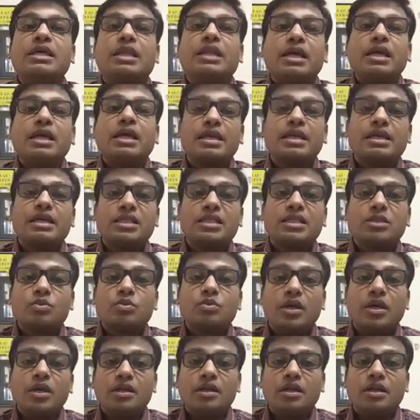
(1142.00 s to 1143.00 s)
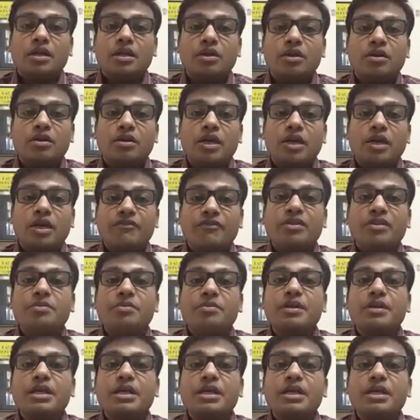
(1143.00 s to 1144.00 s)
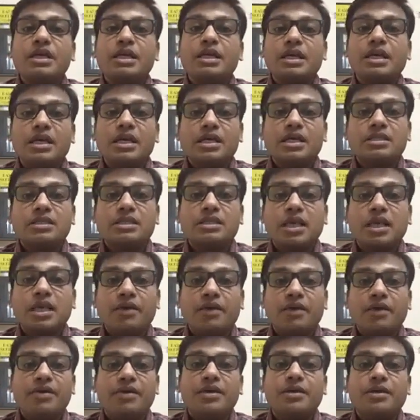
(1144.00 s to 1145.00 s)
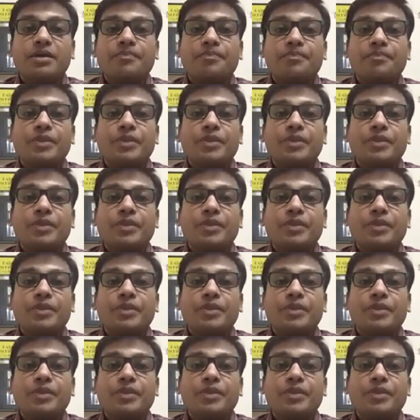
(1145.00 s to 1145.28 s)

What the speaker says: are cases when not everybody is having